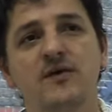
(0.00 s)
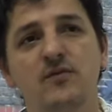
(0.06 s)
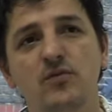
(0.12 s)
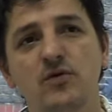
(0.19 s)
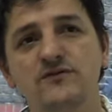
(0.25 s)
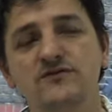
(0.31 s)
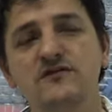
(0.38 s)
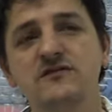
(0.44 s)

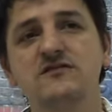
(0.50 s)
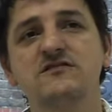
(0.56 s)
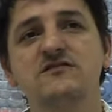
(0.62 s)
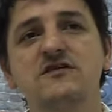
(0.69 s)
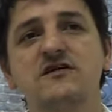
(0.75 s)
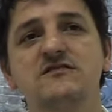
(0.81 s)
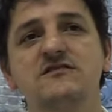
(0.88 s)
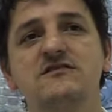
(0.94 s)
Once you can
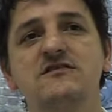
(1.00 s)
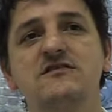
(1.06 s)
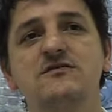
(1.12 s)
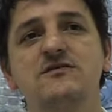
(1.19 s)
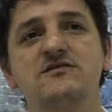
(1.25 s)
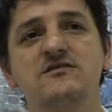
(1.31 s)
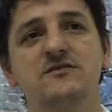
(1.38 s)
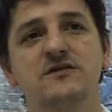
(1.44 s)
start to deal
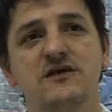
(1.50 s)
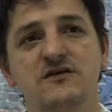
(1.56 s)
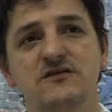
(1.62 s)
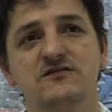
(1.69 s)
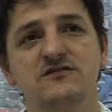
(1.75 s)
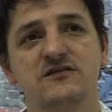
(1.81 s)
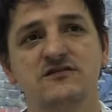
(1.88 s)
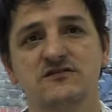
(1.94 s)
with some of
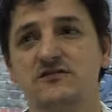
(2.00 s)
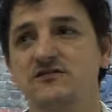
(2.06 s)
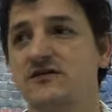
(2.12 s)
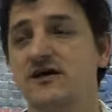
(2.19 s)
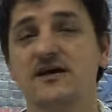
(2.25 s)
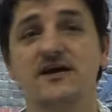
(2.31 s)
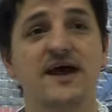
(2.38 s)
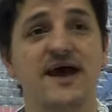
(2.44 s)
those issues,
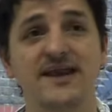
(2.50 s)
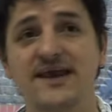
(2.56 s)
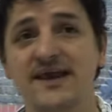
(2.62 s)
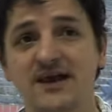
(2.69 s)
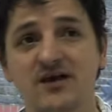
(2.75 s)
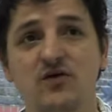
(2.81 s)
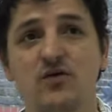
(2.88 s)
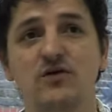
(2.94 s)
and
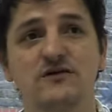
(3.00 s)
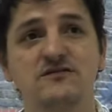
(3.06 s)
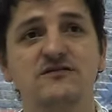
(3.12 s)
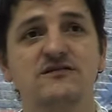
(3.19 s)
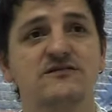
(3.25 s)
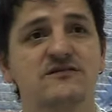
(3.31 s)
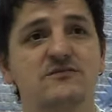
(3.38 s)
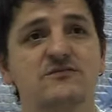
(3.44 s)

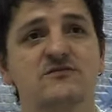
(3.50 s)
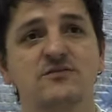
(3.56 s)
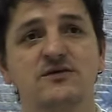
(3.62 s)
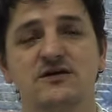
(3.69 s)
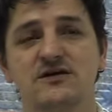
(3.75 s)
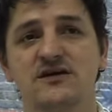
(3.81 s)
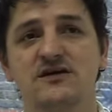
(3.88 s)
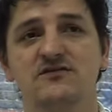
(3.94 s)
inequality seems to be
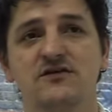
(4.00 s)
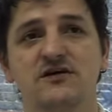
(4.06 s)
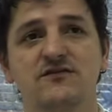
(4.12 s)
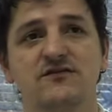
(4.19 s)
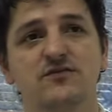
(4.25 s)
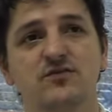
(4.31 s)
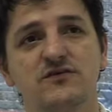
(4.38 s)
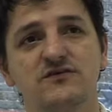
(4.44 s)
a key
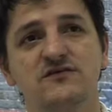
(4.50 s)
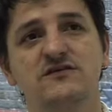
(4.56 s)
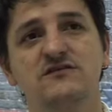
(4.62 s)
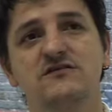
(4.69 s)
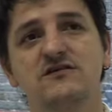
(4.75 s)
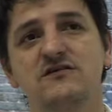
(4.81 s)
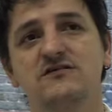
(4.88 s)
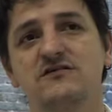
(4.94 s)
driver, once you can
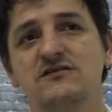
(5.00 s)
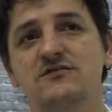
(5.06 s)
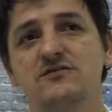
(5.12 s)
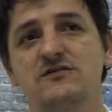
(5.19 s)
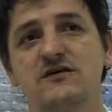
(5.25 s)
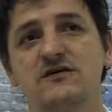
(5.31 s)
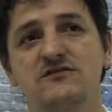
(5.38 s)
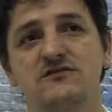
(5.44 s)
start to deal
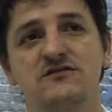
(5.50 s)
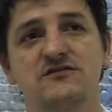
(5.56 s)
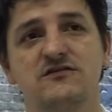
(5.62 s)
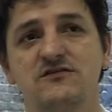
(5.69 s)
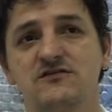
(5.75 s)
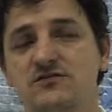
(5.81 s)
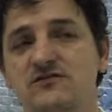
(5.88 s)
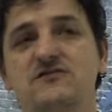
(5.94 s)
with those
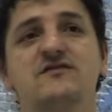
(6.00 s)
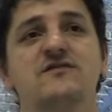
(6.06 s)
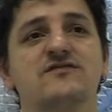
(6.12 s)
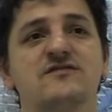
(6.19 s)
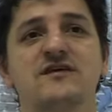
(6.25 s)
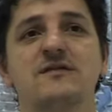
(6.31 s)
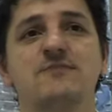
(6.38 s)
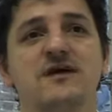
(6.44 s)
issues, which is
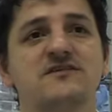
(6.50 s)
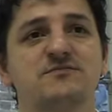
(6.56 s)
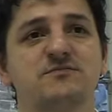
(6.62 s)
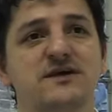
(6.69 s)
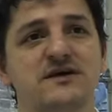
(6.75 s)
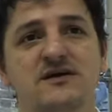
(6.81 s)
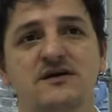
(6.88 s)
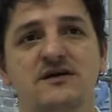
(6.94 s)
obviously a much
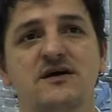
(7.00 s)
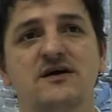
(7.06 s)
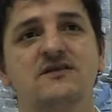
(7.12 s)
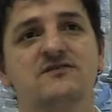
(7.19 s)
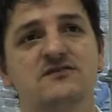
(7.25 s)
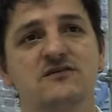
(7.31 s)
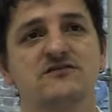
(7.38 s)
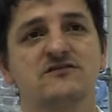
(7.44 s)
bigger
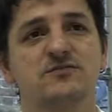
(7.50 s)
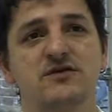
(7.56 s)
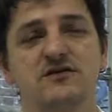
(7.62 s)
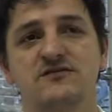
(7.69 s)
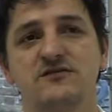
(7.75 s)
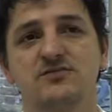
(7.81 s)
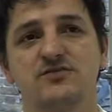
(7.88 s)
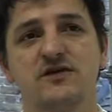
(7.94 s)
social
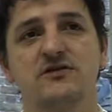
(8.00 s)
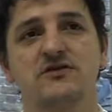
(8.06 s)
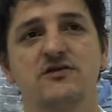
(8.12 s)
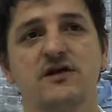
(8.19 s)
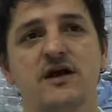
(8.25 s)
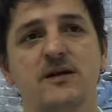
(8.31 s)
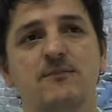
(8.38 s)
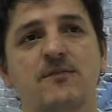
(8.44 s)
policy
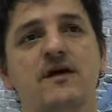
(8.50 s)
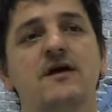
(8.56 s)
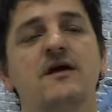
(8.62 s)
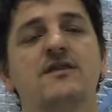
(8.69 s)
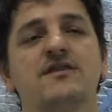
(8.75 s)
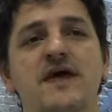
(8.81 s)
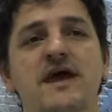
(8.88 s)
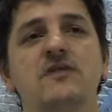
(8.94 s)
program,
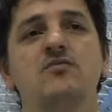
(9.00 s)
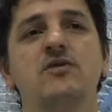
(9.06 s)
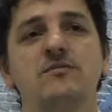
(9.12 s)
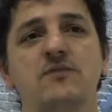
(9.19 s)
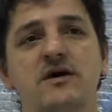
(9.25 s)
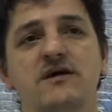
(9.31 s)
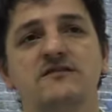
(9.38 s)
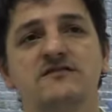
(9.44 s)
then we
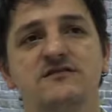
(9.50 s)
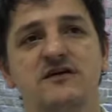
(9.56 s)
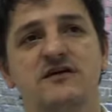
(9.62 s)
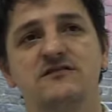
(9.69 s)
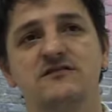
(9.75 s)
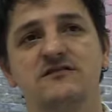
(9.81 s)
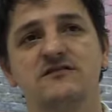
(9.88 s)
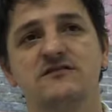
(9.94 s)
might
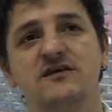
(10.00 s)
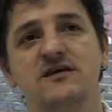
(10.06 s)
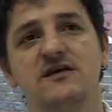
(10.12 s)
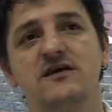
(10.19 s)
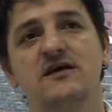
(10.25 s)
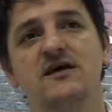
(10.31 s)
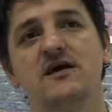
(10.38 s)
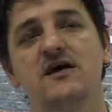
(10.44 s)
start to
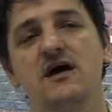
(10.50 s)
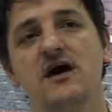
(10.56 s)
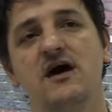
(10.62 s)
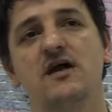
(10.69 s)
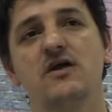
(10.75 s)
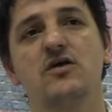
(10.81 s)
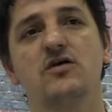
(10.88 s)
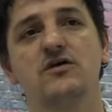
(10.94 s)
see
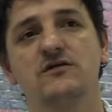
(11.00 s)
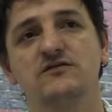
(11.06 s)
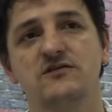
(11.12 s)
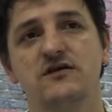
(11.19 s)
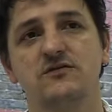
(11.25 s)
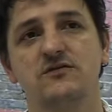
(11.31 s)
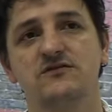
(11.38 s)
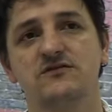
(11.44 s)
longer
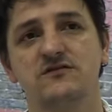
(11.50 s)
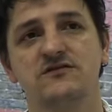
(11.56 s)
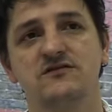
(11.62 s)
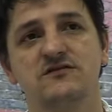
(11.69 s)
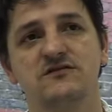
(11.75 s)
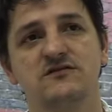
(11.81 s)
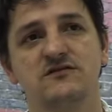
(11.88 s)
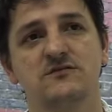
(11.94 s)
term
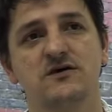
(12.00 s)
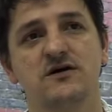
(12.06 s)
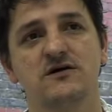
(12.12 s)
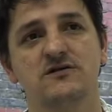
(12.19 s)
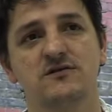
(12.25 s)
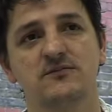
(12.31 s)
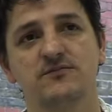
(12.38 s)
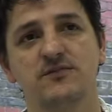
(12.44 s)
reduces in
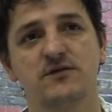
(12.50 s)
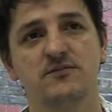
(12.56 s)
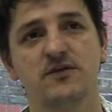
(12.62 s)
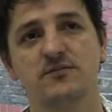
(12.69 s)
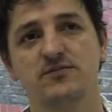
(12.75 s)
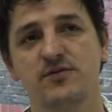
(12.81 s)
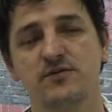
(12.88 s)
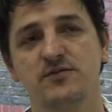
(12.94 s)
demand
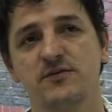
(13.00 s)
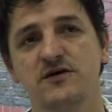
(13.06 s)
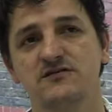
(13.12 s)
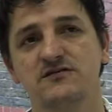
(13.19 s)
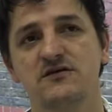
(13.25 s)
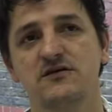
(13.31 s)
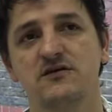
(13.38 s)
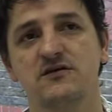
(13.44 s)
and
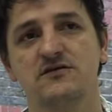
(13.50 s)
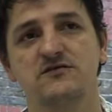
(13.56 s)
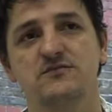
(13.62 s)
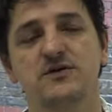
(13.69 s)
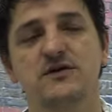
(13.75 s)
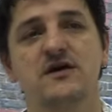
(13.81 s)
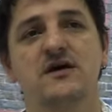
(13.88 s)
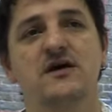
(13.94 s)
problematic use.
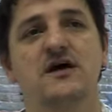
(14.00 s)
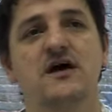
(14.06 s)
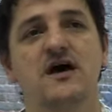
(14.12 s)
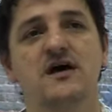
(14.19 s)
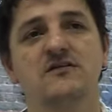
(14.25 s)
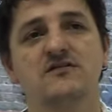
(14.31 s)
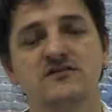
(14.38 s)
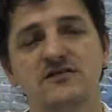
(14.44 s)
But
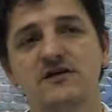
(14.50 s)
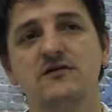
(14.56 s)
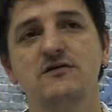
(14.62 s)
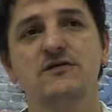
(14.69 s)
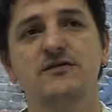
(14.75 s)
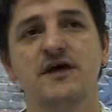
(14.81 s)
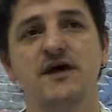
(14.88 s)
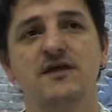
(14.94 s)

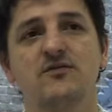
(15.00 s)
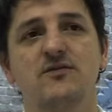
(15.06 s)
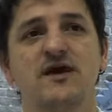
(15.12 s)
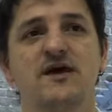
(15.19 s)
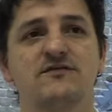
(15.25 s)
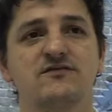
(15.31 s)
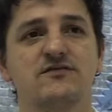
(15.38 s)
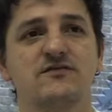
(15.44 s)
until then, we
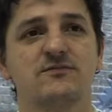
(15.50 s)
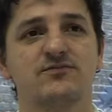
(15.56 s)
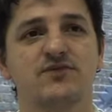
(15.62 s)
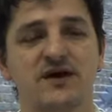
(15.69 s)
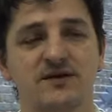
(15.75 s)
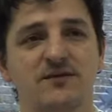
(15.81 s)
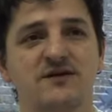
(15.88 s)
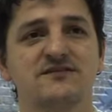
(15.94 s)
have to
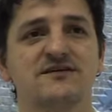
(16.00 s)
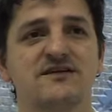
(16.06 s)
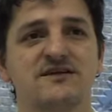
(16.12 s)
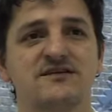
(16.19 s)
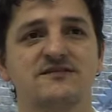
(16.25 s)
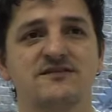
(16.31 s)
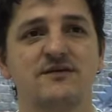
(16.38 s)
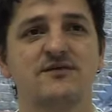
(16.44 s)
pragmatically
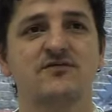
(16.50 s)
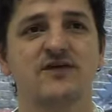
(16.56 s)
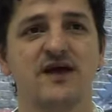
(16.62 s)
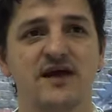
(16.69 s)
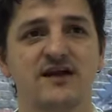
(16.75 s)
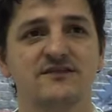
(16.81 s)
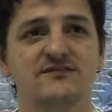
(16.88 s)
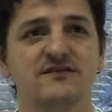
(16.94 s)
accept the
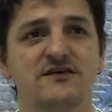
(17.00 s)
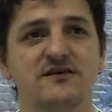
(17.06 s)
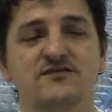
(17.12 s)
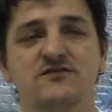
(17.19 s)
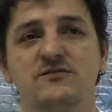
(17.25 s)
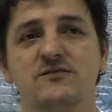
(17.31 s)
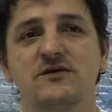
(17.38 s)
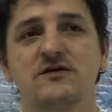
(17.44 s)
reality of
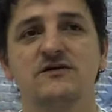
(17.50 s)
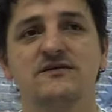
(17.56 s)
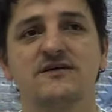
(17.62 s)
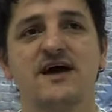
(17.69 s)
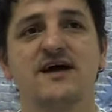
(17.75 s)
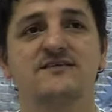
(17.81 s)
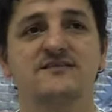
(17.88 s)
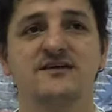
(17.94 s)
demand
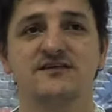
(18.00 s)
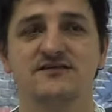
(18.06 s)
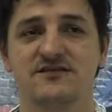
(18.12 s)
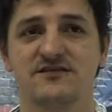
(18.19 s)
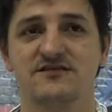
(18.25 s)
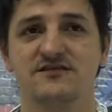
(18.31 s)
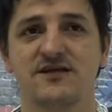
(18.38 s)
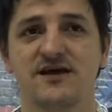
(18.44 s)
as it
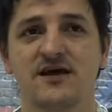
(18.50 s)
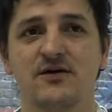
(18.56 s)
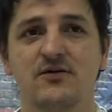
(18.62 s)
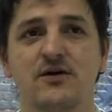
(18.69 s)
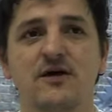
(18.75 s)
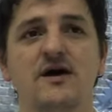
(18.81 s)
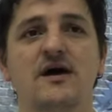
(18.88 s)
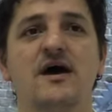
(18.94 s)
exists
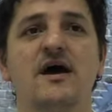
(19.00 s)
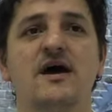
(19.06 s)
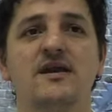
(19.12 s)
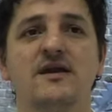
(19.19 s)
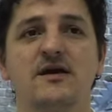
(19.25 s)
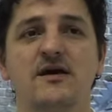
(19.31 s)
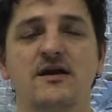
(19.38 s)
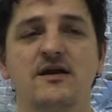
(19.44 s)
now
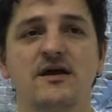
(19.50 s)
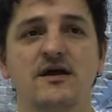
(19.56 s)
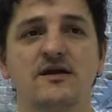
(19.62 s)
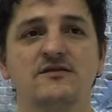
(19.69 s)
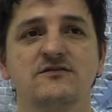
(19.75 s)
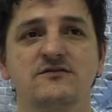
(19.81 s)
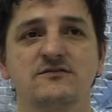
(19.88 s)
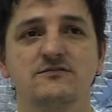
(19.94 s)

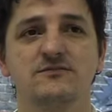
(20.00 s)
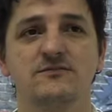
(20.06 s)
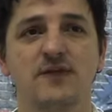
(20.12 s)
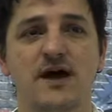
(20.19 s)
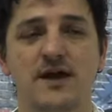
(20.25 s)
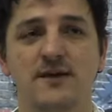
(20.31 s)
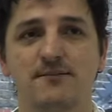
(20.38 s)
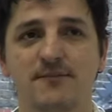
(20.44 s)

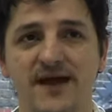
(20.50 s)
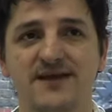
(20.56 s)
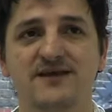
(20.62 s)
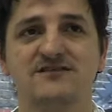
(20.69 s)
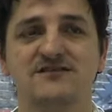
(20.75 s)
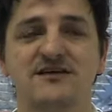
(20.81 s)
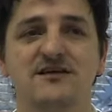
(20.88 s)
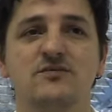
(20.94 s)
and
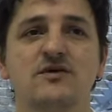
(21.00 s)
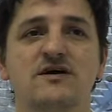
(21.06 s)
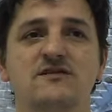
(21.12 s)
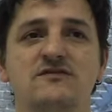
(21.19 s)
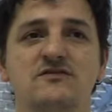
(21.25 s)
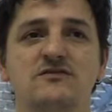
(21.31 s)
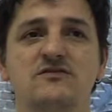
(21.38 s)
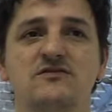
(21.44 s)
manage it in
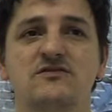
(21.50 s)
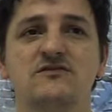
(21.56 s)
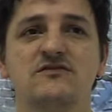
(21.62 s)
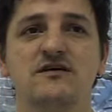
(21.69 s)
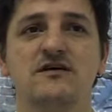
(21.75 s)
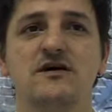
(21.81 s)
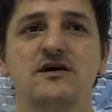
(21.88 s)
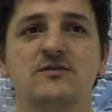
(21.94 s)
ways that reduce
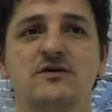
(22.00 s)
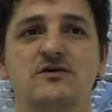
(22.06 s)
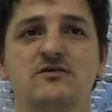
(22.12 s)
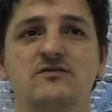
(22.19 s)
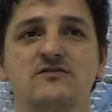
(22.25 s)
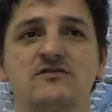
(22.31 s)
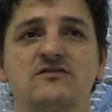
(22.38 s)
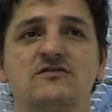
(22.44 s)
the harm it
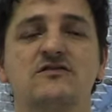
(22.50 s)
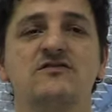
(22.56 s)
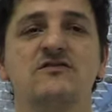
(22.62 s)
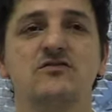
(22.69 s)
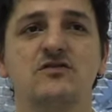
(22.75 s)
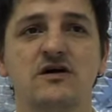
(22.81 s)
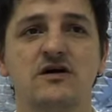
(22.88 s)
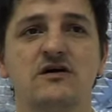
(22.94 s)
causes, because you
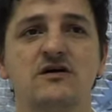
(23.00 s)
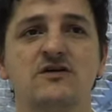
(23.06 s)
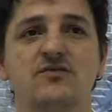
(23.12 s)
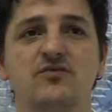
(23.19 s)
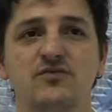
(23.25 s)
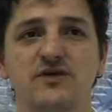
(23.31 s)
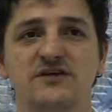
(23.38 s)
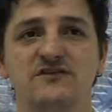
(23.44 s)

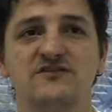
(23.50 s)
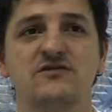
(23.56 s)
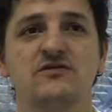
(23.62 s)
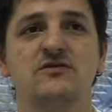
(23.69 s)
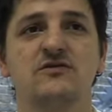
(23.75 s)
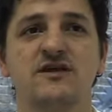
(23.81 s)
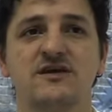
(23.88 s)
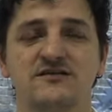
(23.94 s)
can't wish
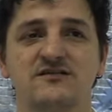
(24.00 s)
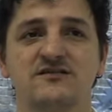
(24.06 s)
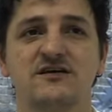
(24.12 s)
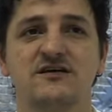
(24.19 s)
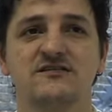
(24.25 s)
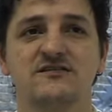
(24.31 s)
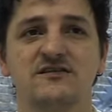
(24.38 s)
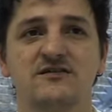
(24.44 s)
or
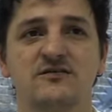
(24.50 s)
legislate it